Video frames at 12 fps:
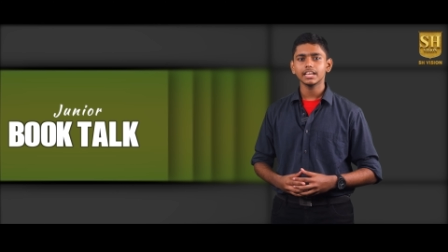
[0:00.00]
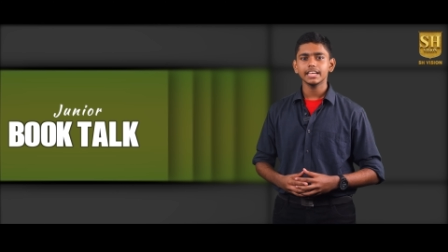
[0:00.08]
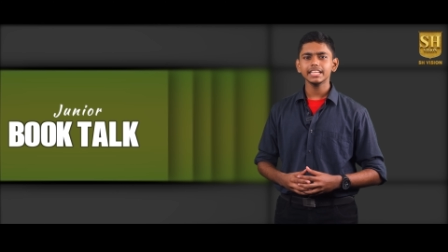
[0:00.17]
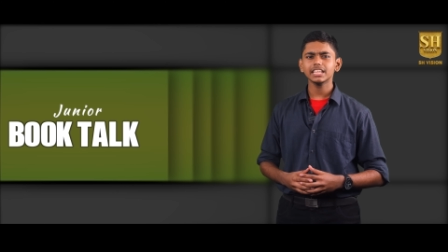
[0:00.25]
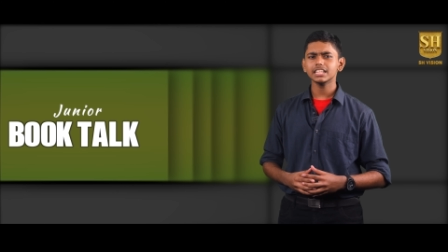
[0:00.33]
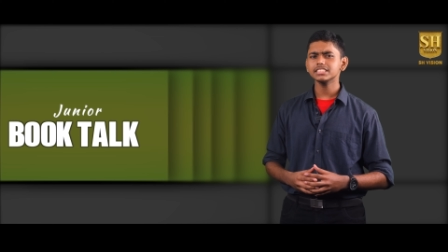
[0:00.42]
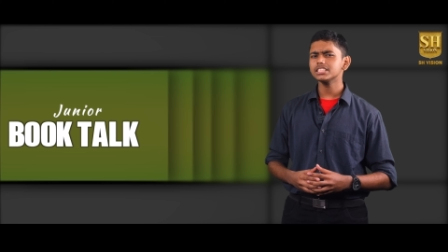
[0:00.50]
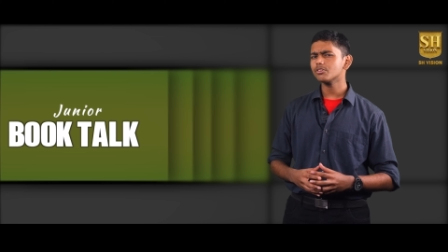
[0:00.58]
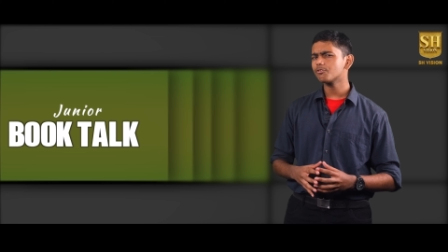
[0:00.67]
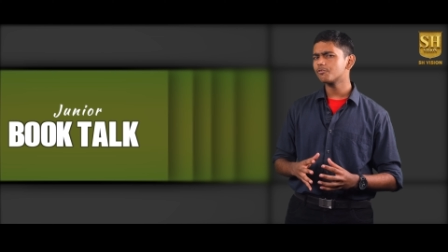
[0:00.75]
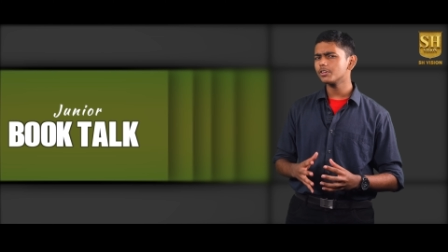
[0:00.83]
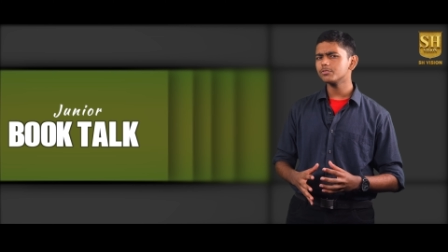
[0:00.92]
He comes up
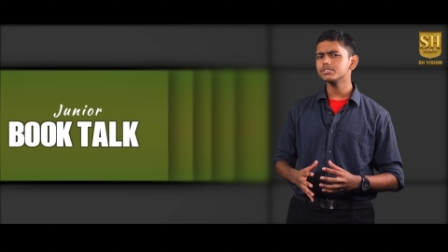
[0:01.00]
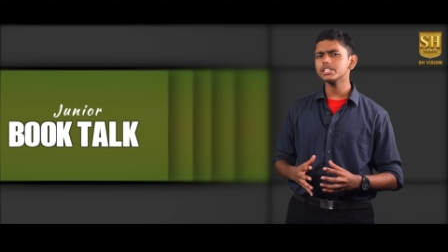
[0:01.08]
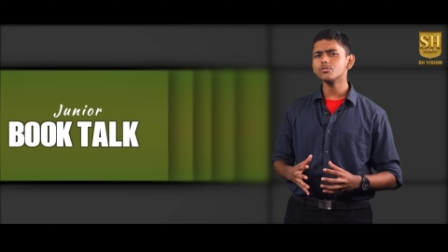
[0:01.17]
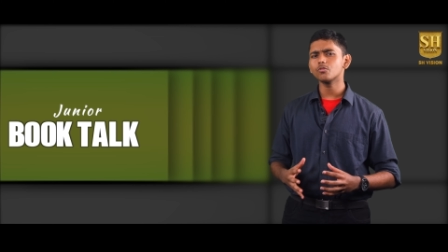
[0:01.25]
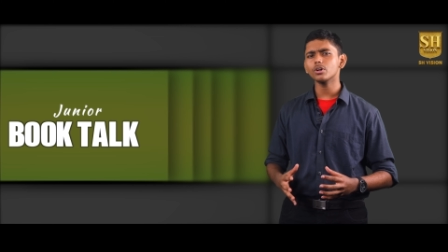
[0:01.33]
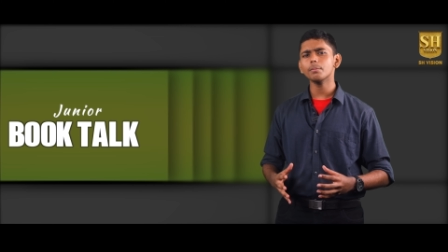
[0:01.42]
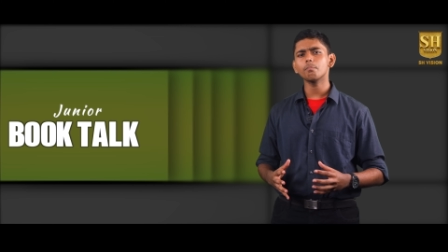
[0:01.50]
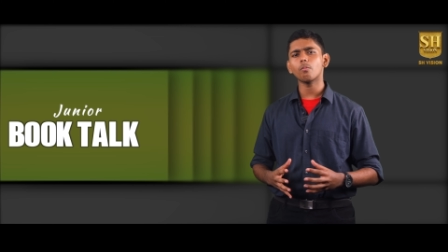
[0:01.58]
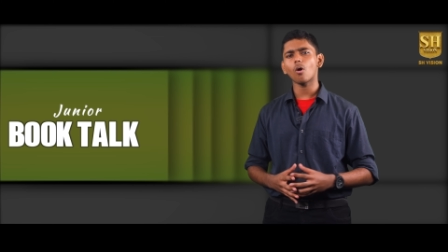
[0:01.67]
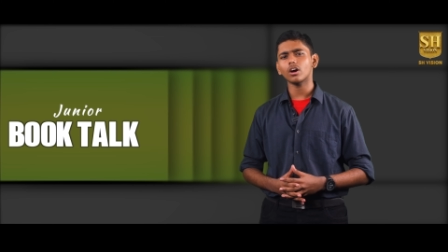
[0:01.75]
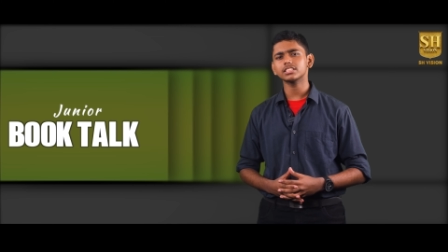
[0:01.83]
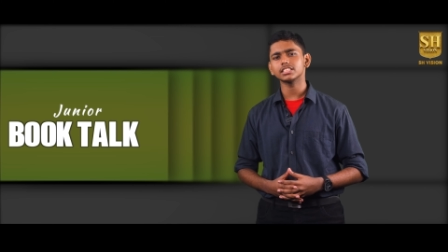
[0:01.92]
50 wooden
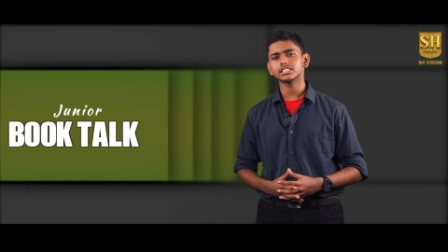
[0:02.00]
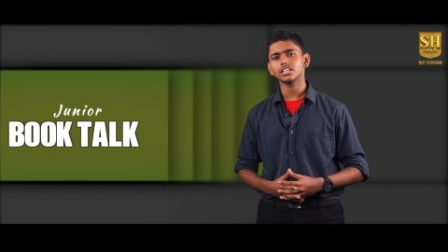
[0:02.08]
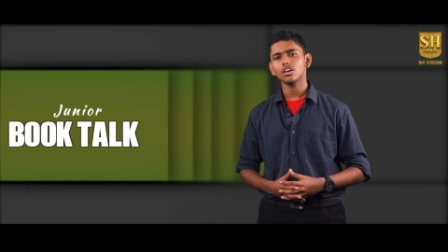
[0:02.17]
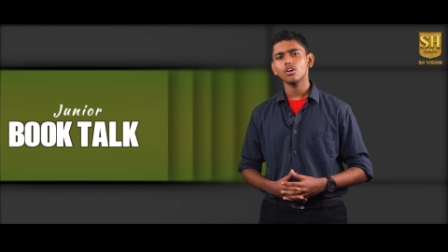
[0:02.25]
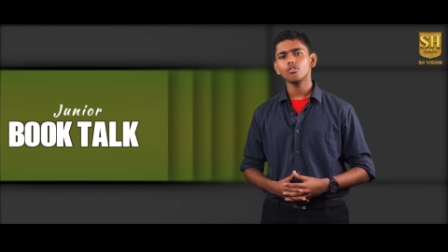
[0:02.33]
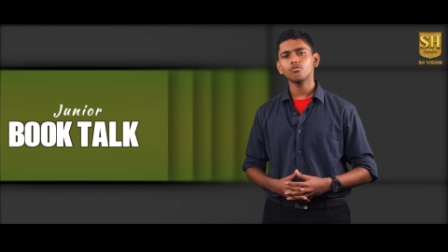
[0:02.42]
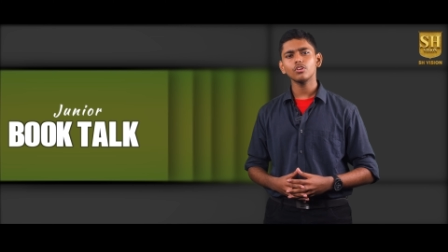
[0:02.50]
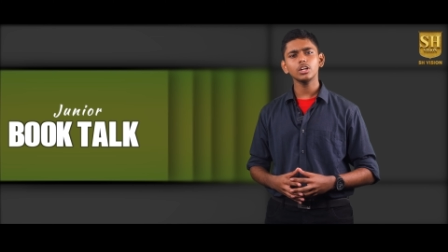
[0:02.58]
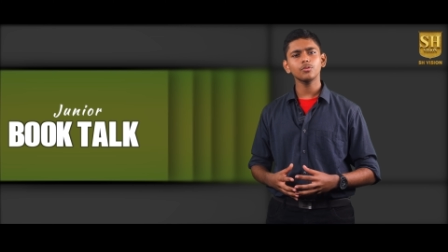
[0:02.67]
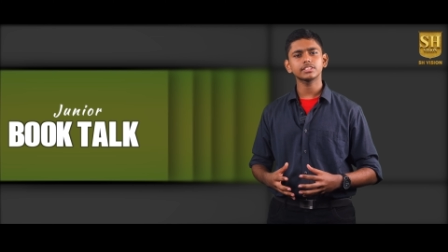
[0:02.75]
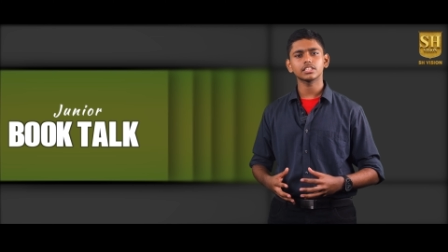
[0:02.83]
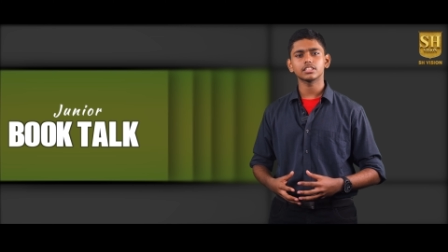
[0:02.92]
boxes filled
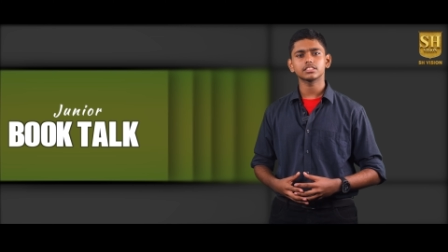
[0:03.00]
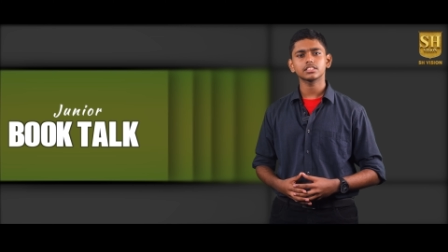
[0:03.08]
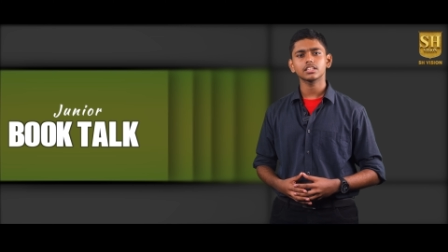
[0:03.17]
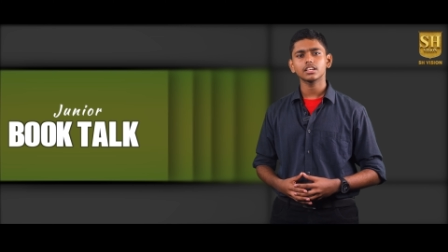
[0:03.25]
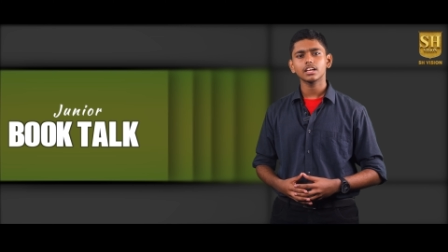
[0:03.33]
with earth.